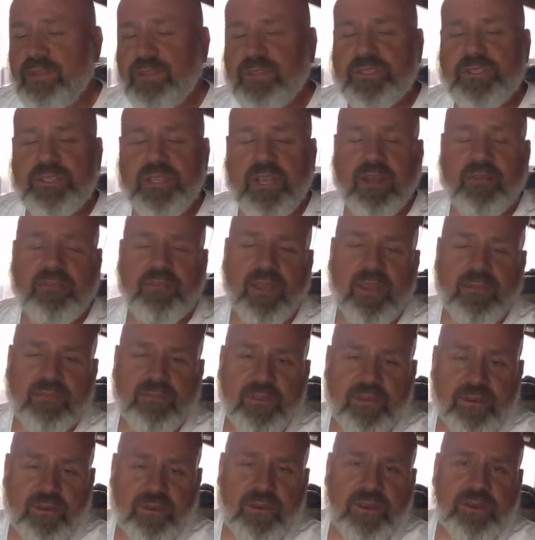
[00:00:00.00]
in yourself, you
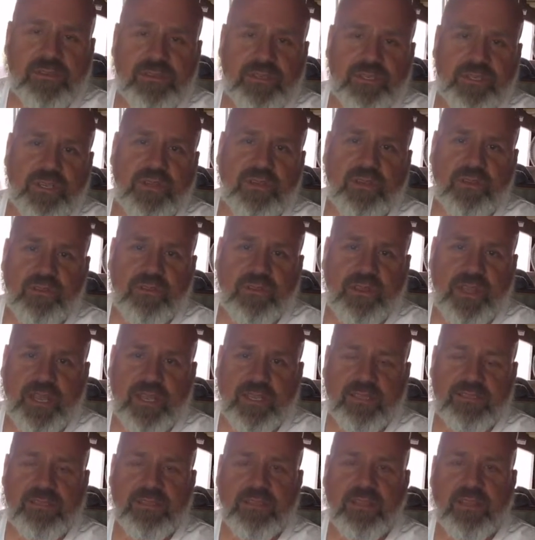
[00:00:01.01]
have courage to do
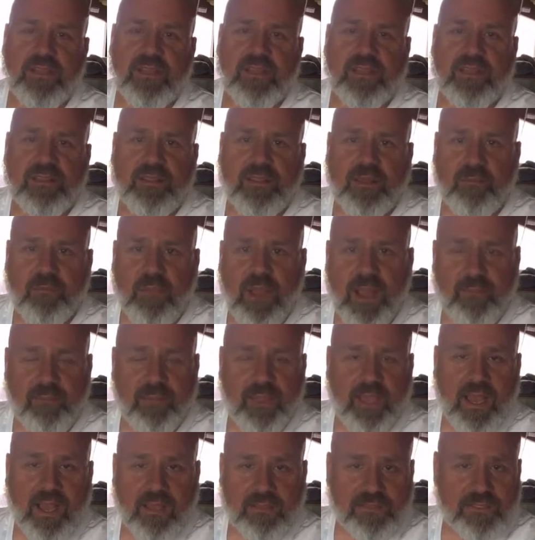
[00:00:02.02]
things that might
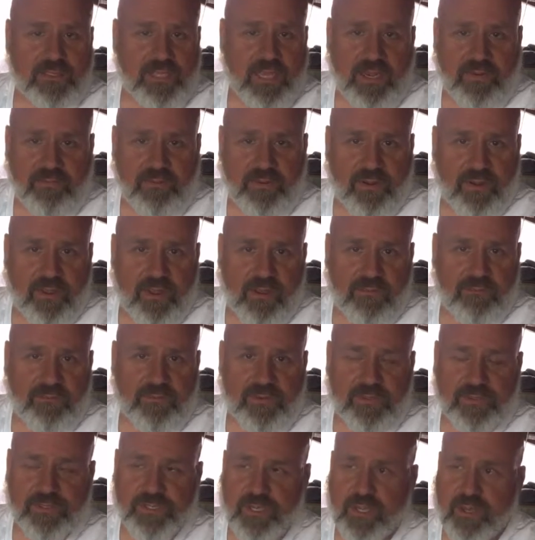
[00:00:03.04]
be outside of your
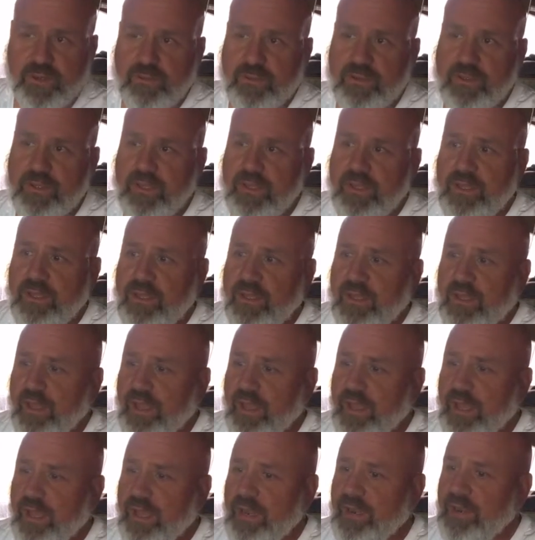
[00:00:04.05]
comfort zone.
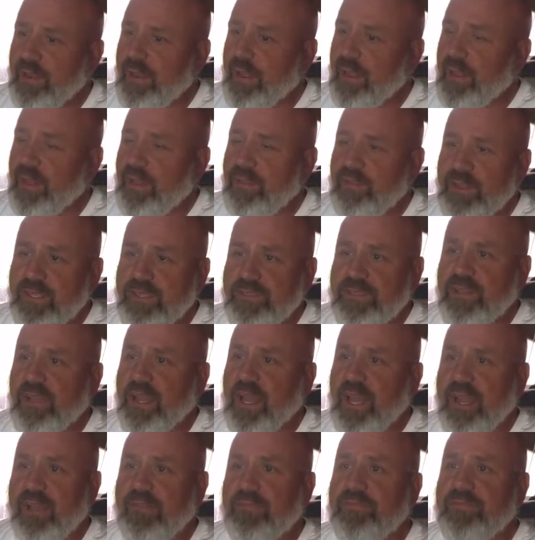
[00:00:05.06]
And this
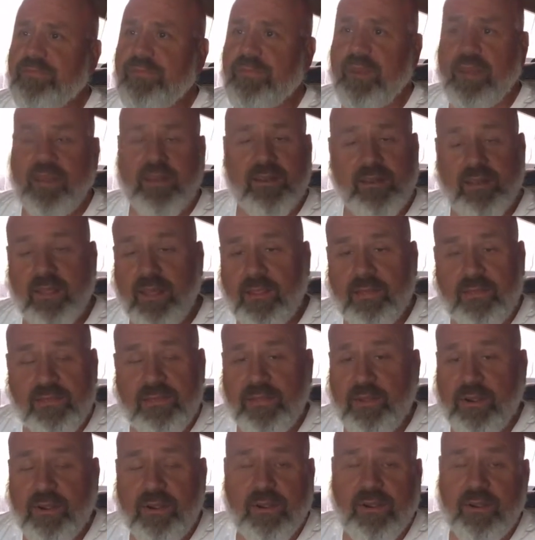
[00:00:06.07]
life, and
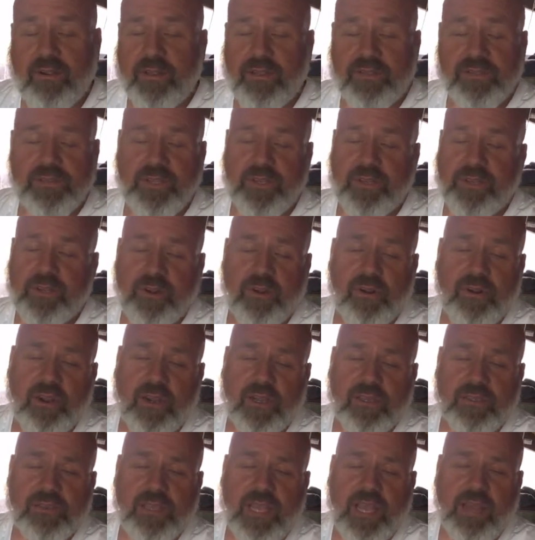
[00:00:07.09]
third, is
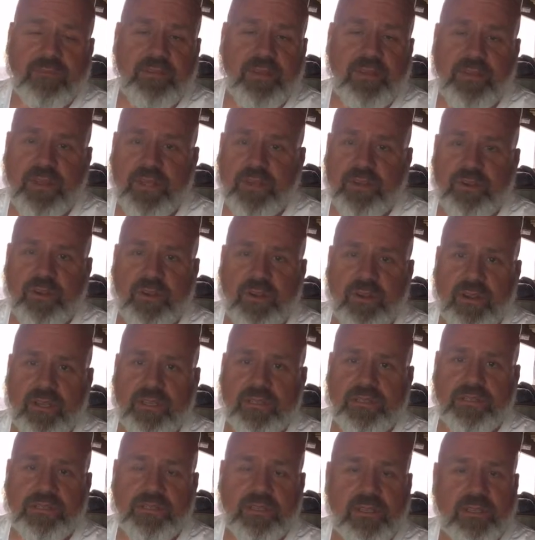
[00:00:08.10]
endurance. Having the
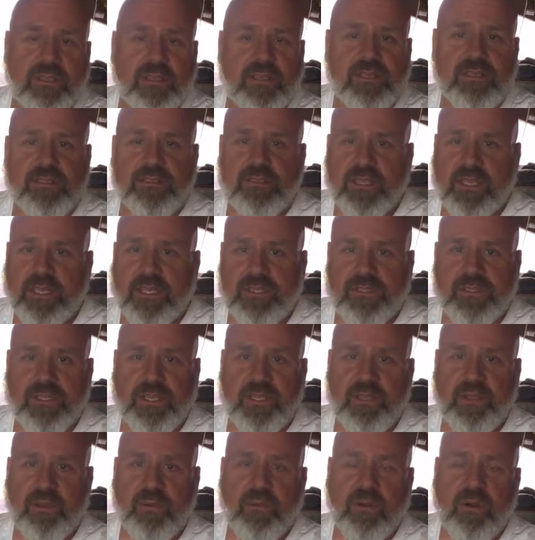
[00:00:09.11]
endurance to
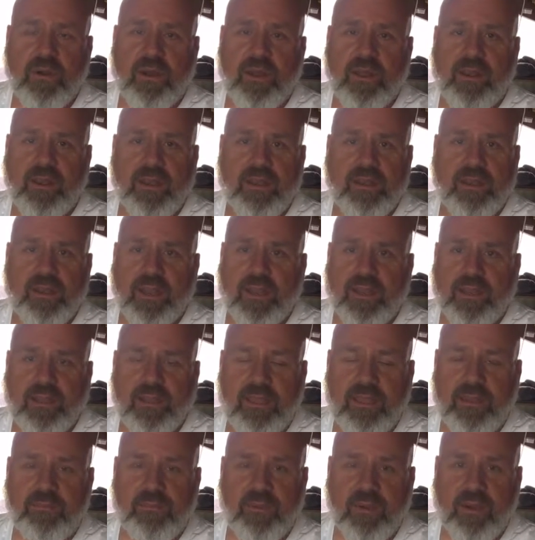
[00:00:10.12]
continue on and
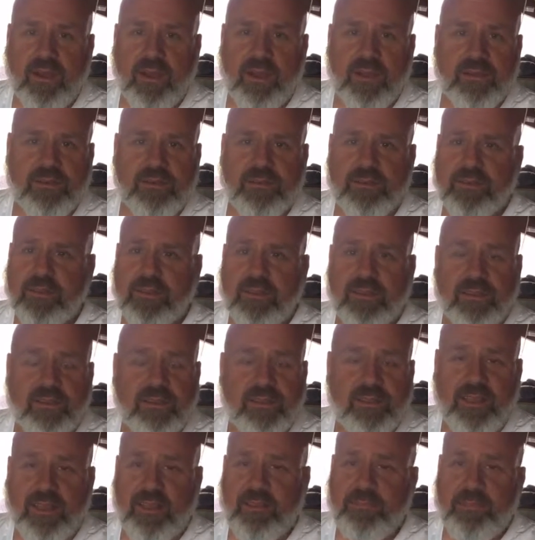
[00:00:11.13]
keep on
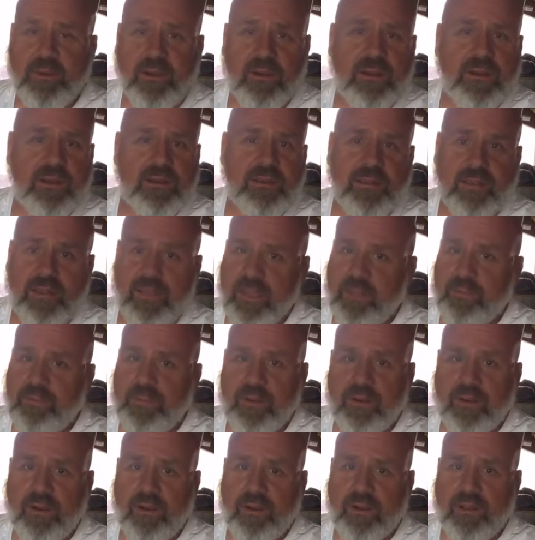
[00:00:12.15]

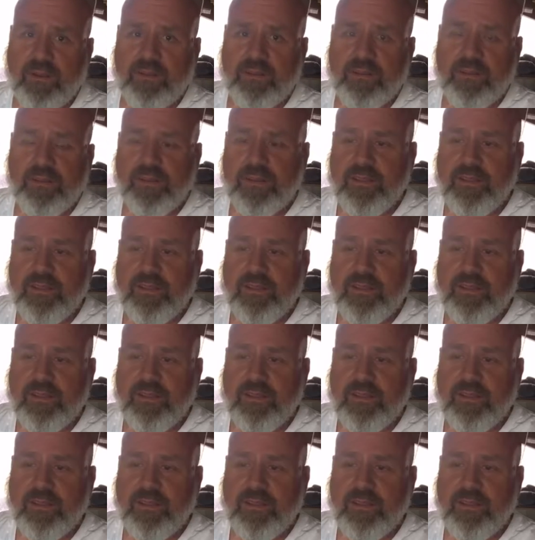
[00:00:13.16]
keeping on.